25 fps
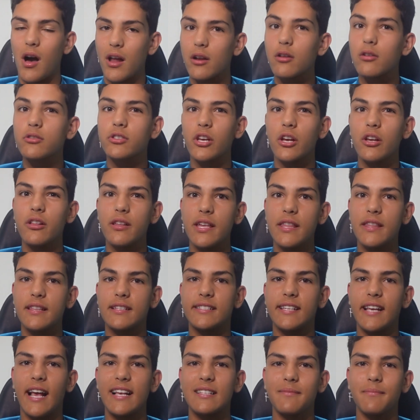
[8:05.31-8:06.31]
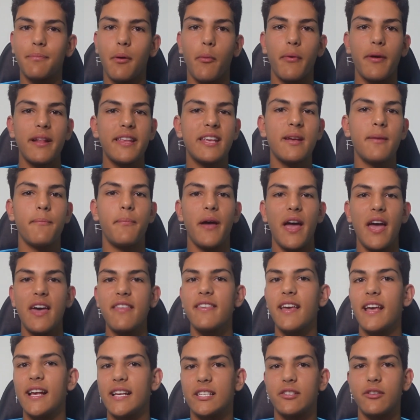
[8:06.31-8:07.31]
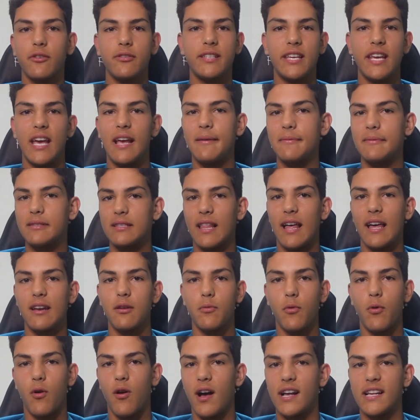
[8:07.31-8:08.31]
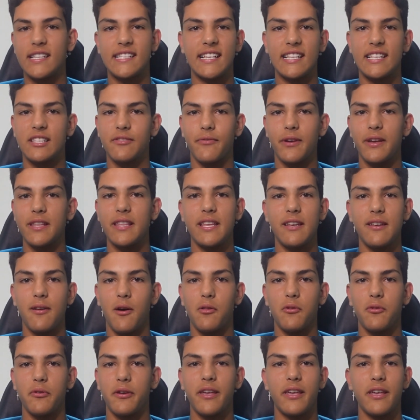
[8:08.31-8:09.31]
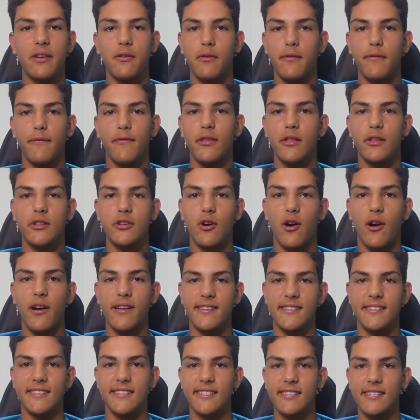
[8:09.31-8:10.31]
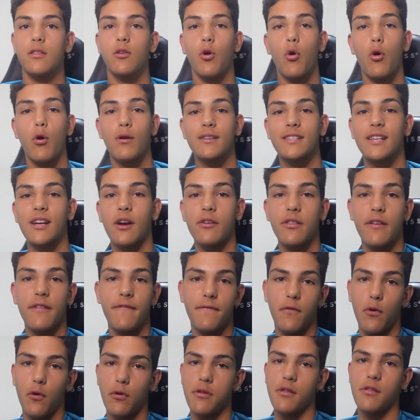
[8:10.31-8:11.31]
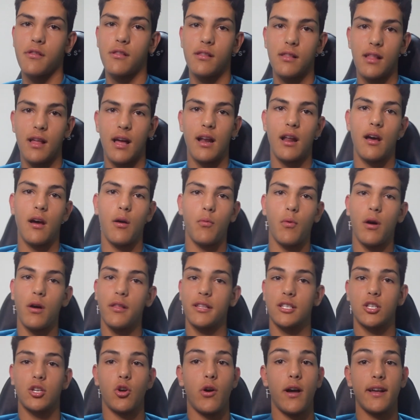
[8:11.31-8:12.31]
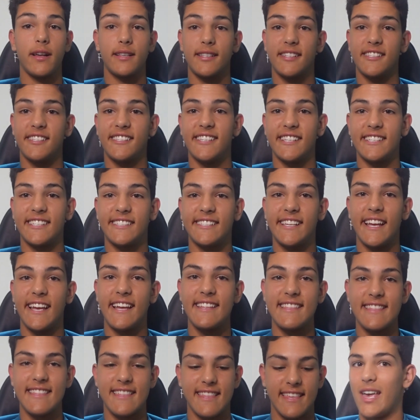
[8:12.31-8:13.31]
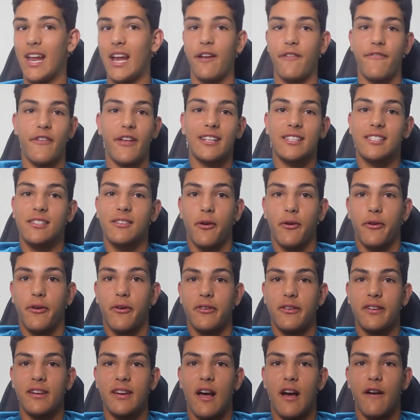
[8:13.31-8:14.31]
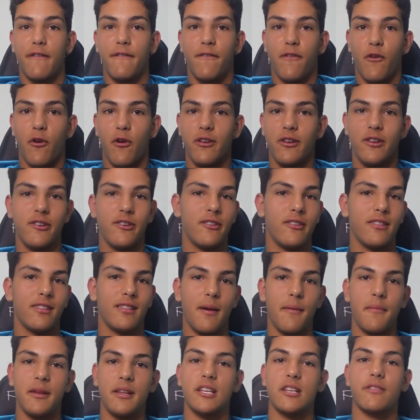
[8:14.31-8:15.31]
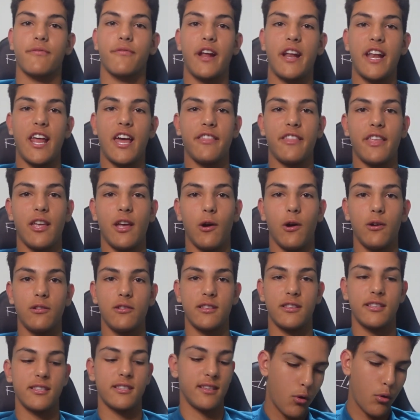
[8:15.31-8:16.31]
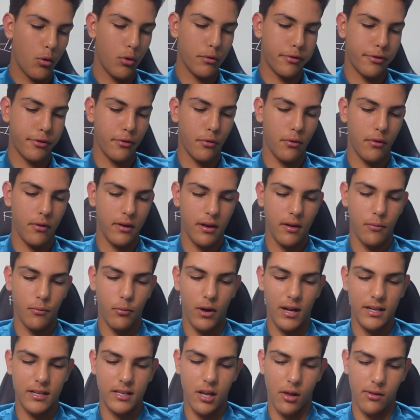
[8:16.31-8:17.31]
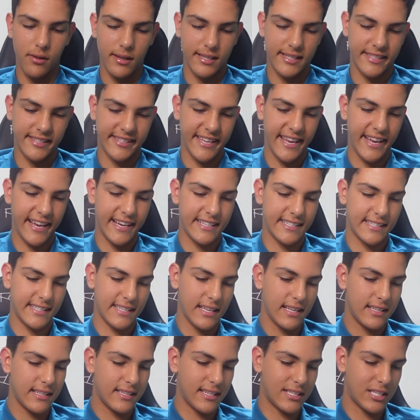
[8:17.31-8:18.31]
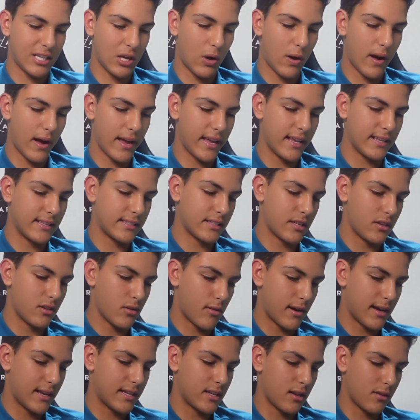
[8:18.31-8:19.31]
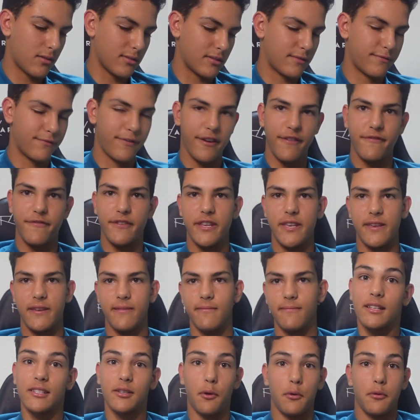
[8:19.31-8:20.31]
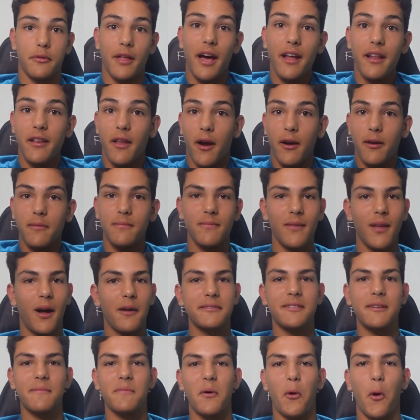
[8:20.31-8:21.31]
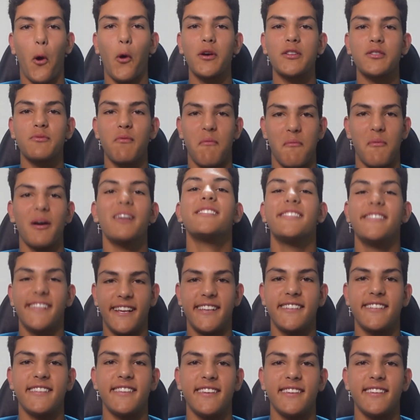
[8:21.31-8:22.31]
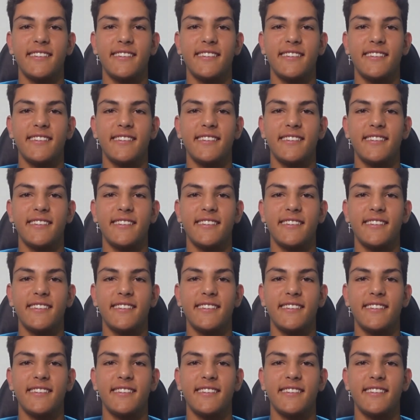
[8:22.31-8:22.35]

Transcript: I know it's early in the season, but when you compare these two teams ladder-wise, it's really not looking good for the Tigers. The Hawks currently 4th on the ladder, while the Tigers are 16th. And if that's not good enough for you, let me just read out the odds. Hawthorn $1.06 to Tigers $9.50. So on that note, I'll tip the Hawks to win by 60.